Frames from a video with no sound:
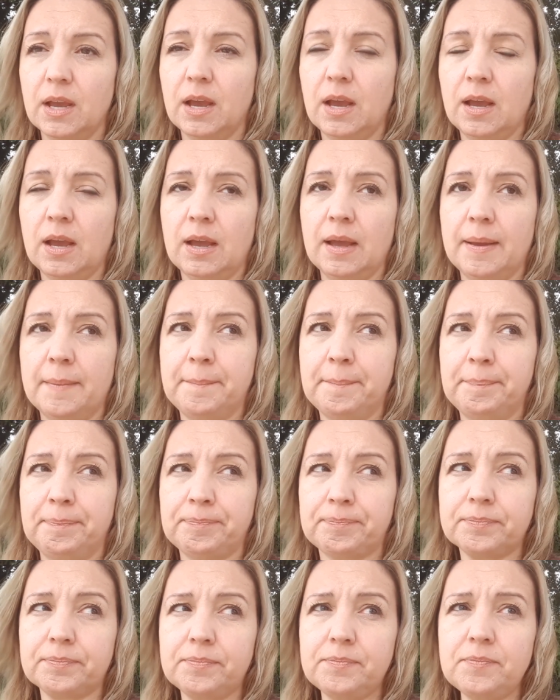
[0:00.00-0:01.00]

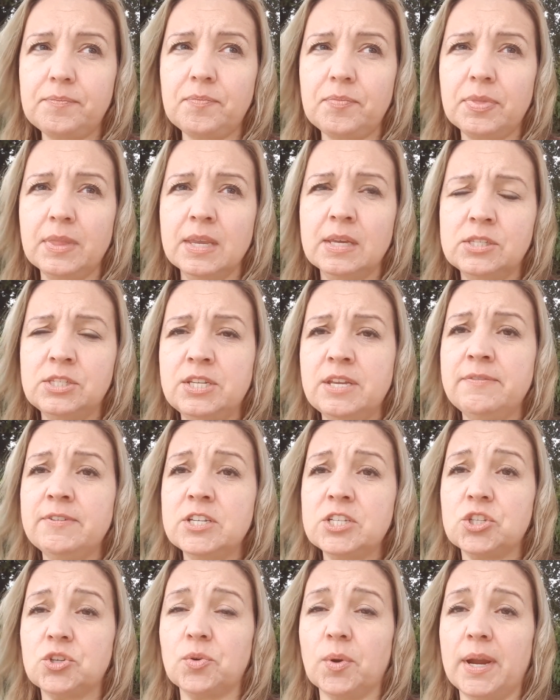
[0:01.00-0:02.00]
Stevia
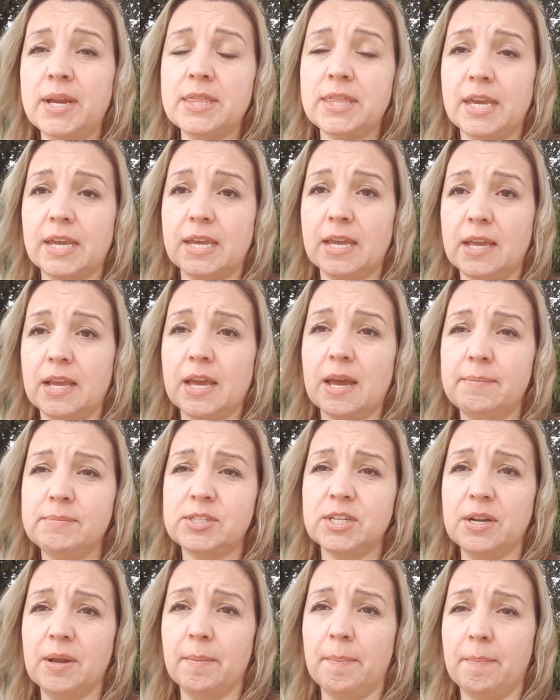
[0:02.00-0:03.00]
is great. It
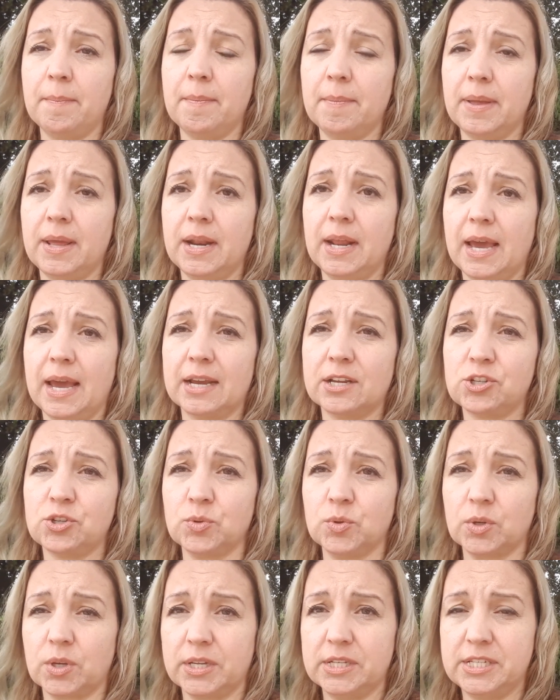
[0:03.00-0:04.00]
comes in an
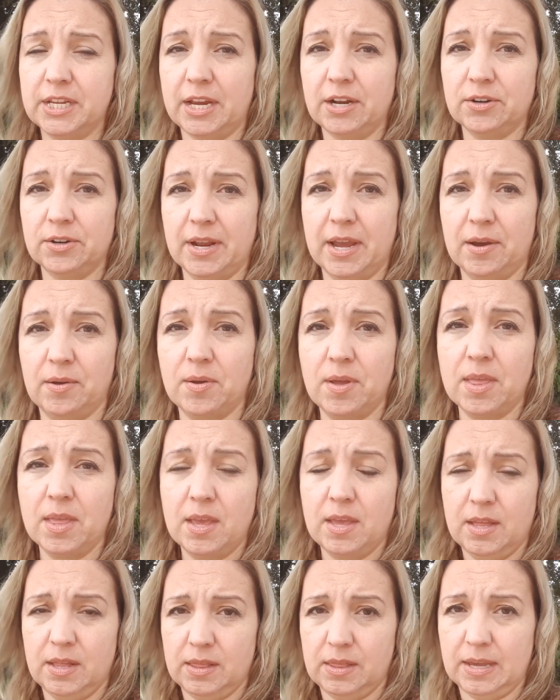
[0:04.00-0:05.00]
actual container now,
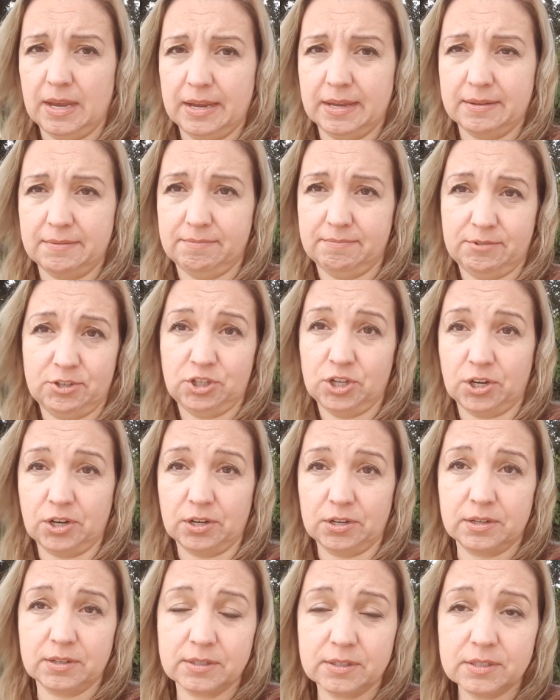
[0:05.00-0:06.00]
like
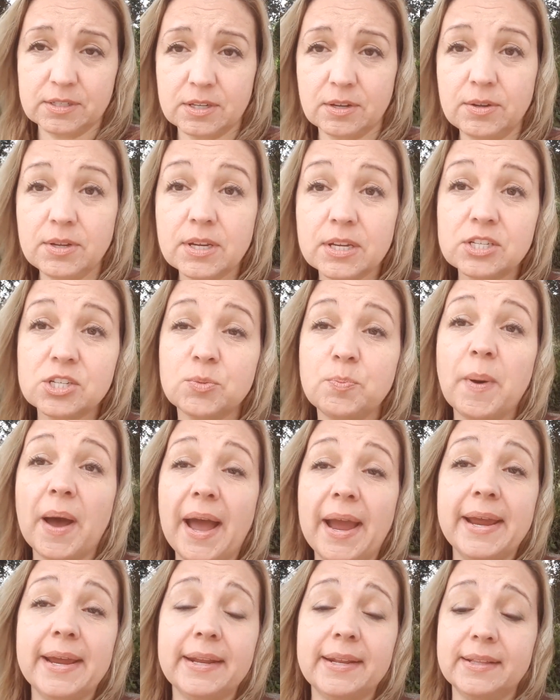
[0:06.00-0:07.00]
sugar. So you can just
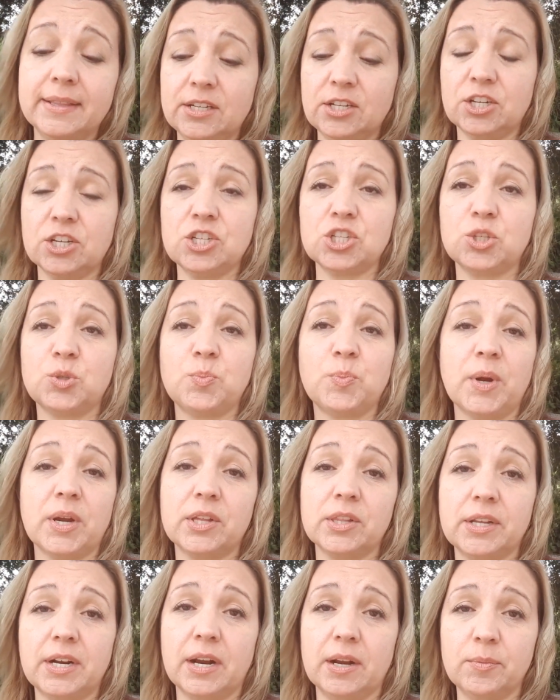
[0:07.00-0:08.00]
buy it, and then you can just
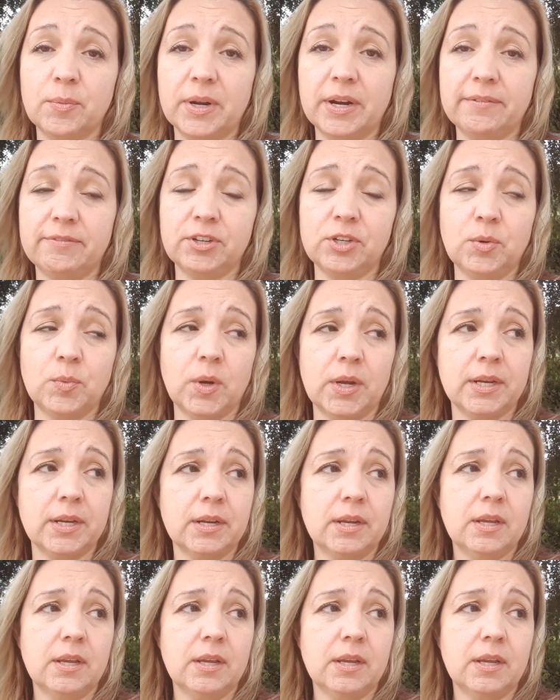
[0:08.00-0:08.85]
sprinkle it on whatever you want.